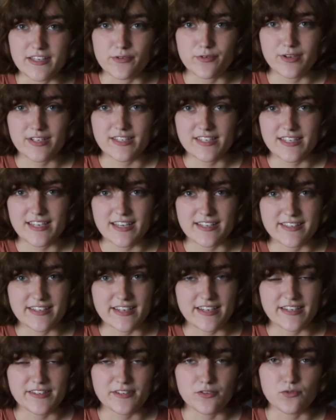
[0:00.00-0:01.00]

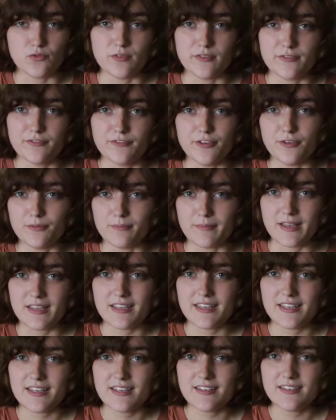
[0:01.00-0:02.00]
UNCSA School of
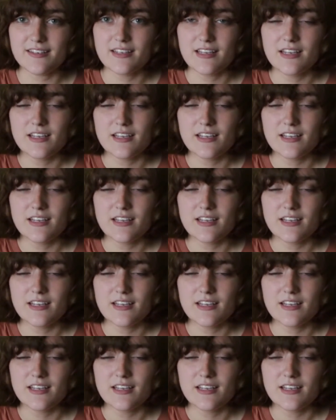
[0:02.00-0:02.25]
Filmmaking.